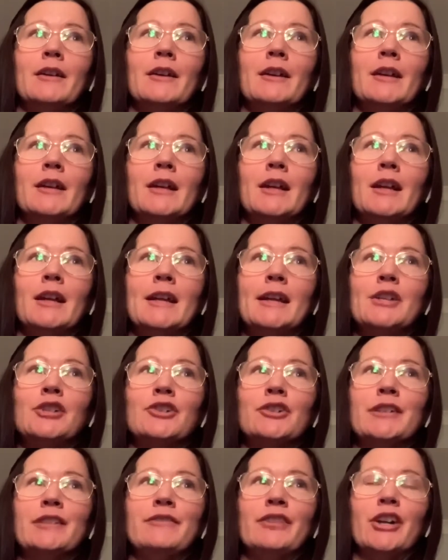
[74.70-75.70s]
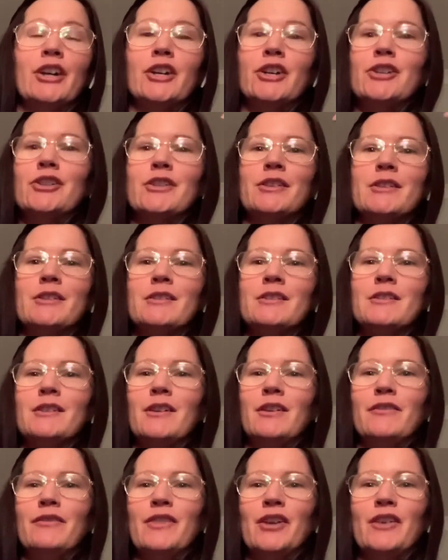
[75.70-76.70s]
glittery versions
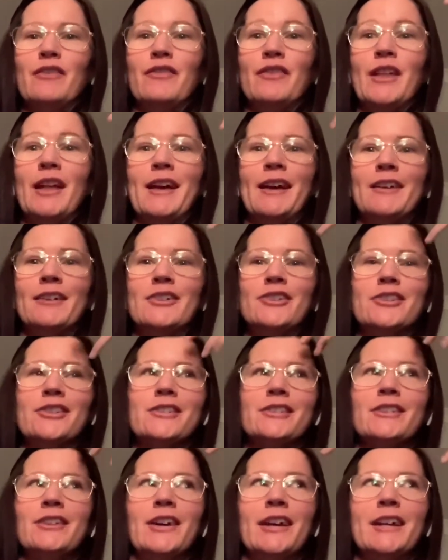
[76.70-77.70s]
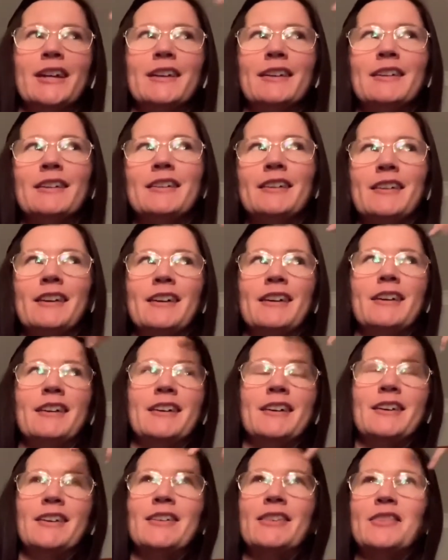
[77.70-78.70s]
of that, just like
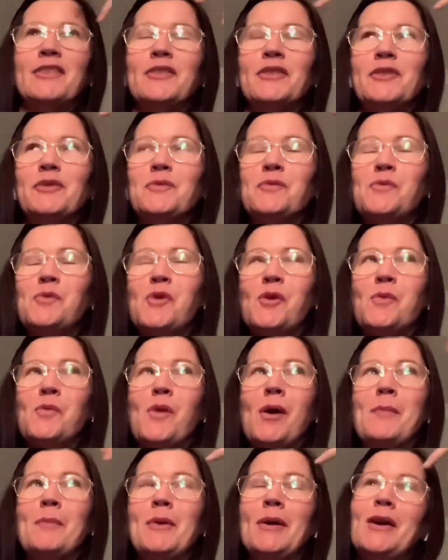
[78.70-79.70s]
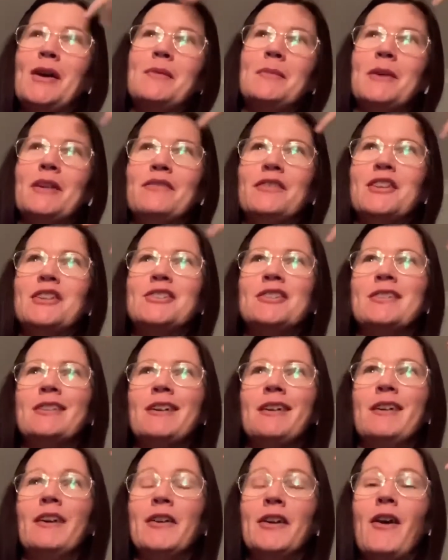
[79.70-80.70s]
on one part of my vision,
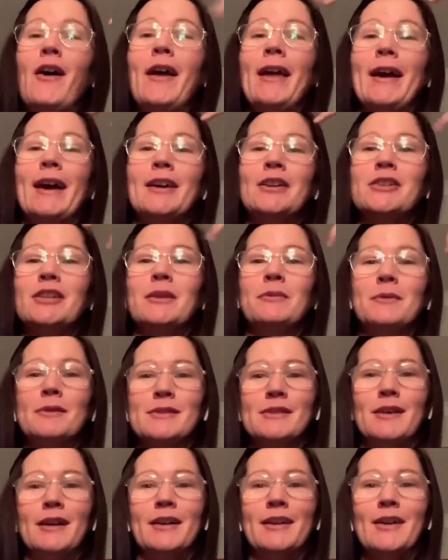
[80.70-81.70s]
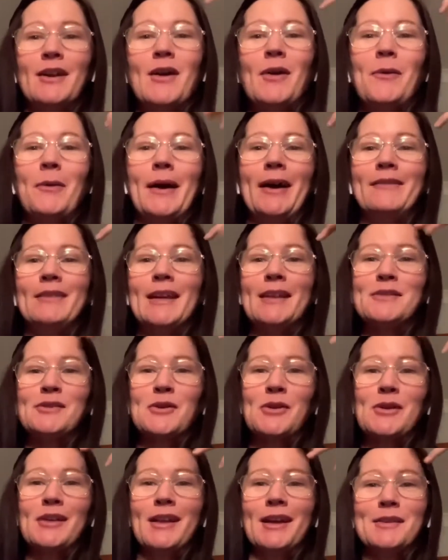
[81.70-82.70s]
and I actually was like, wow, that's
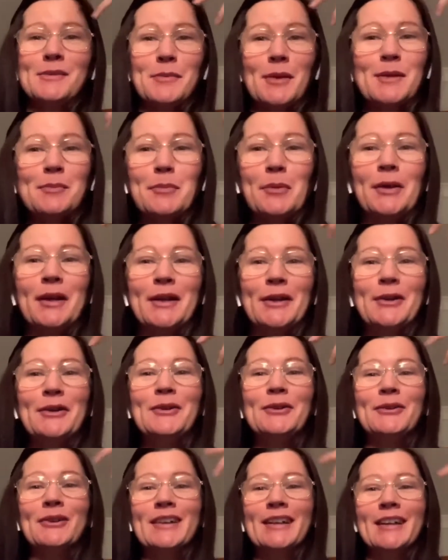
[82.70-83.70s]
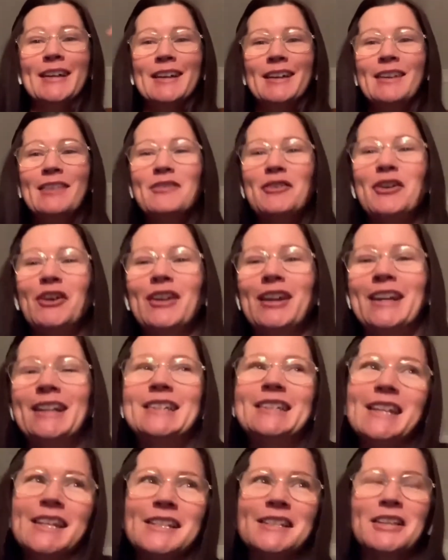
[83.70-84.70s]
pretty cool. I've got like
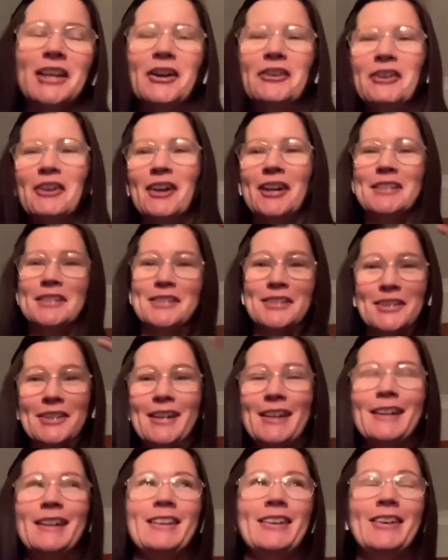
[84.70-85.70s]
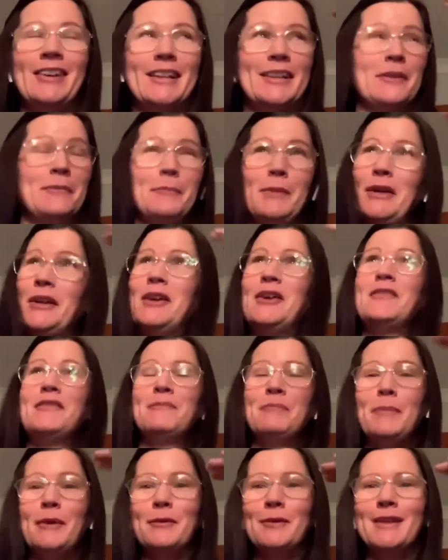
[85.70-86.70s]
disco lights, like my own
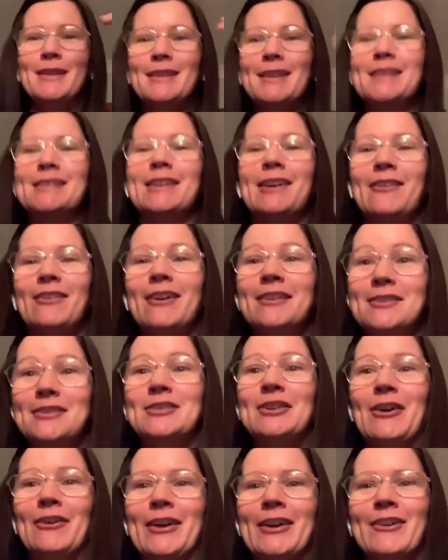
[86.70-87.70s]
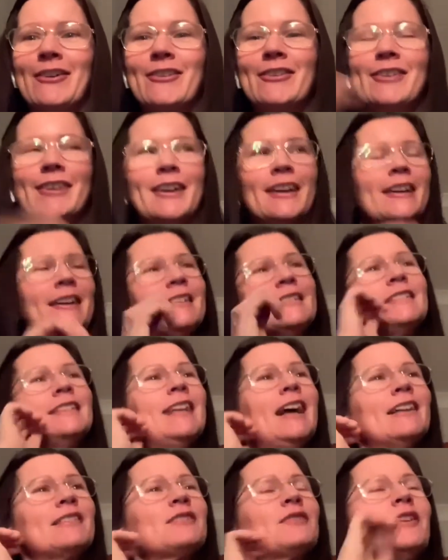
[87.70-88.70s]
built-in disco lights going on, so
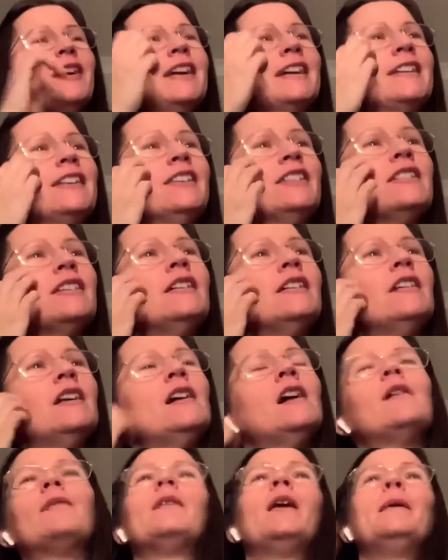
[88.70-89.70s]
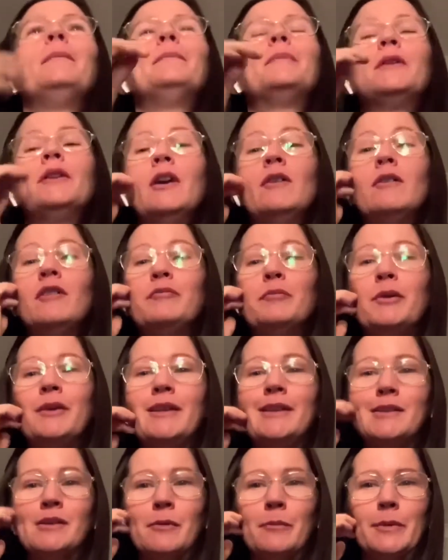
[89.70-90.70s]
that's quite good. But no, I've put
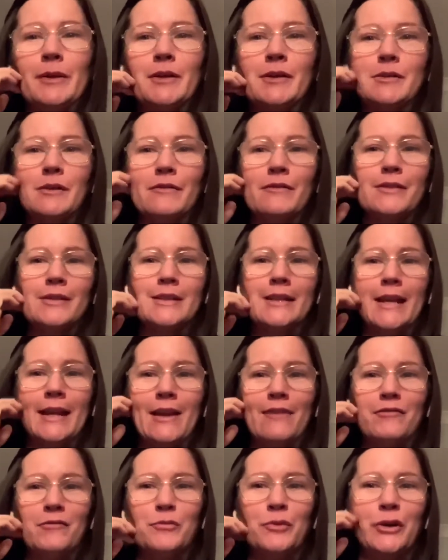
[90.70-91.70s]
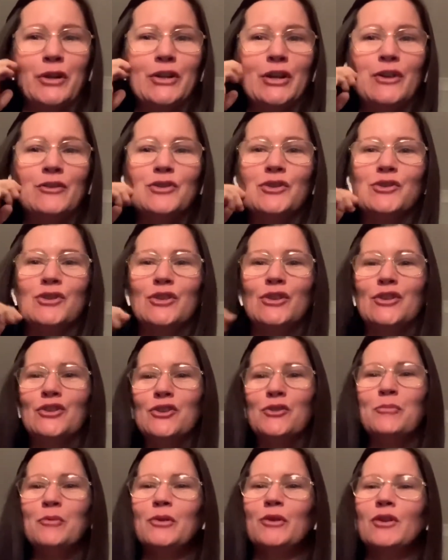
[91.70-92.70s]
these on because obviously everybody knows as soon as you
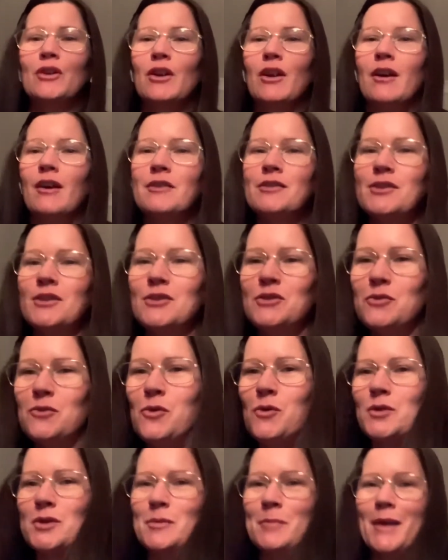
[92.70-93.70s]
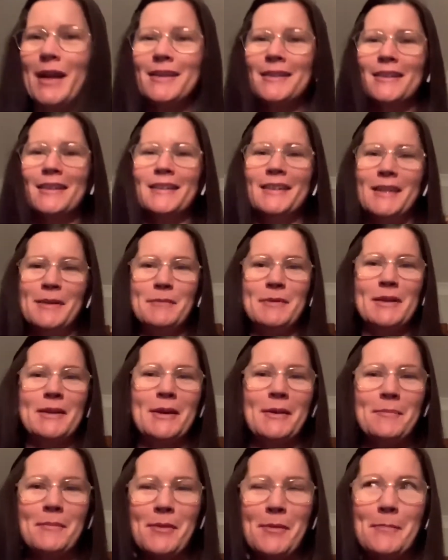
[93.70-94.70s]
put on glasses, you automatically
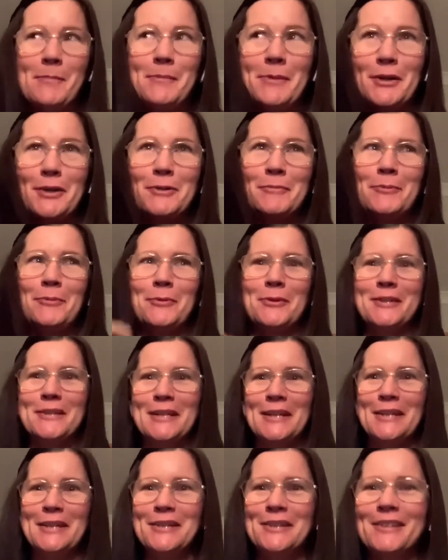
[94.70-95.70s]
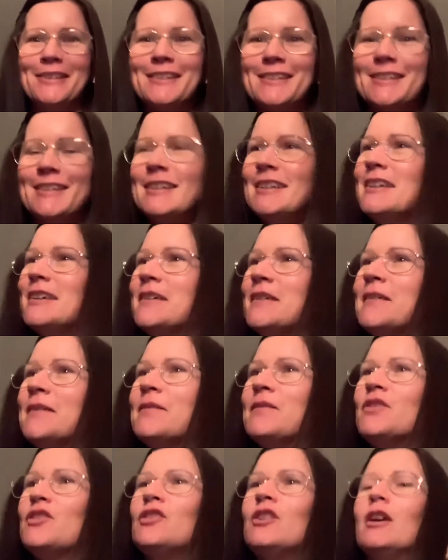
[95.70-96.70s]
become much more intelligent.
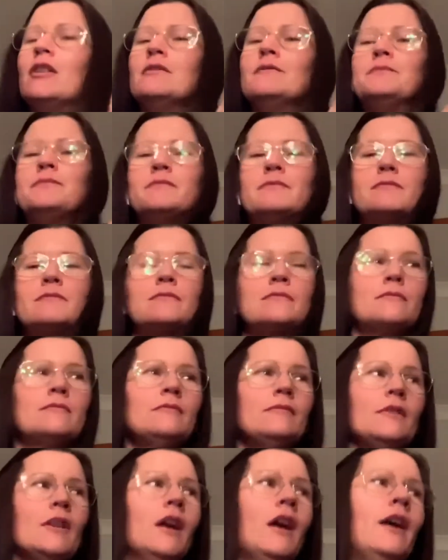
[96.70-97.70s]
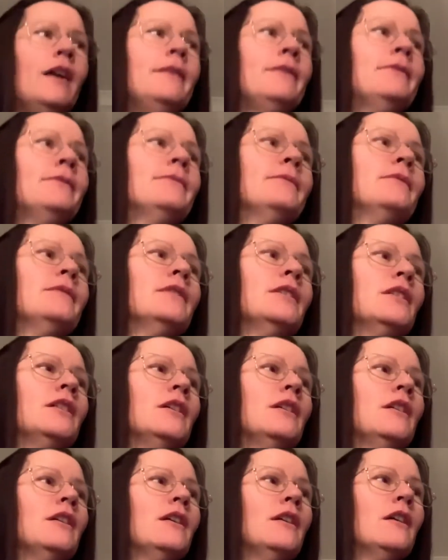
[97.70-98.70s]
So
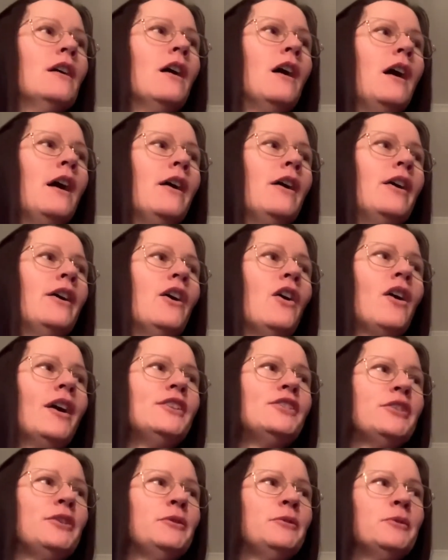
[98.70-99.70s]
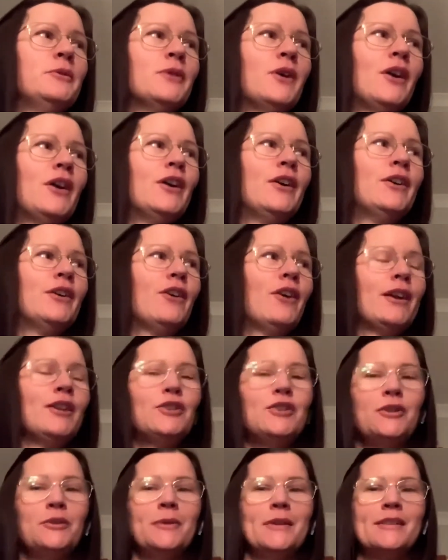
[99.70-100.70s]
I do
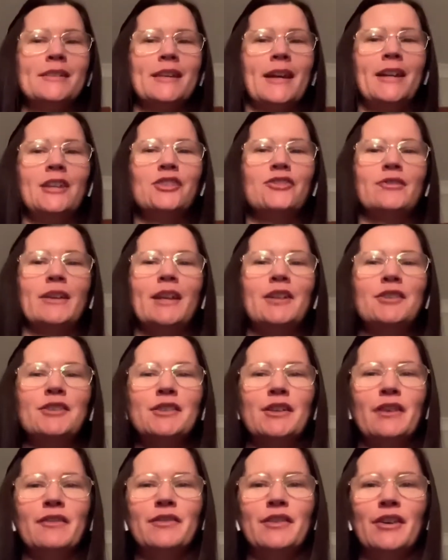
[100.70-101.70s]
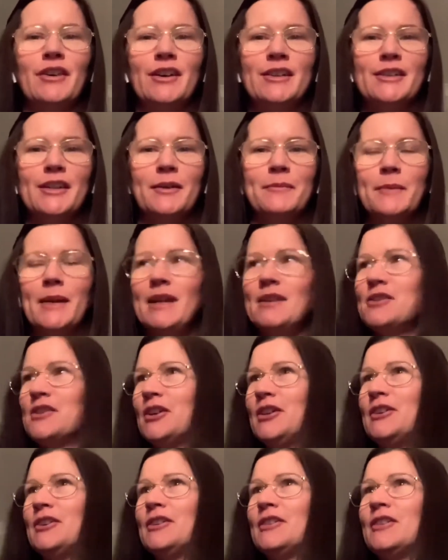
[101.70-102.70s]
and say strange stuff that I don't mean
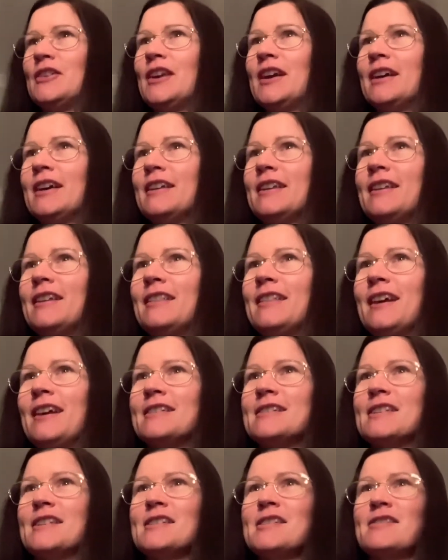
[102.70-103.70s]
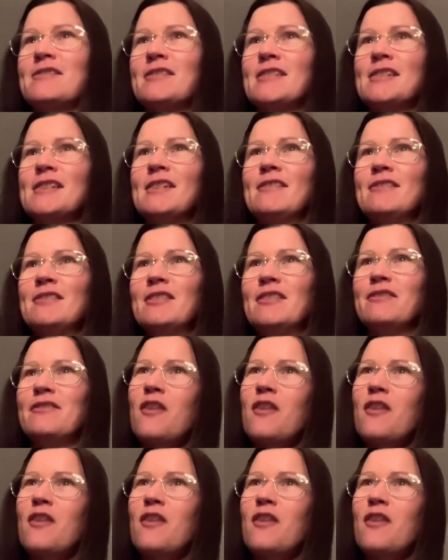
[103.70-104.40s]
to. That's as a result of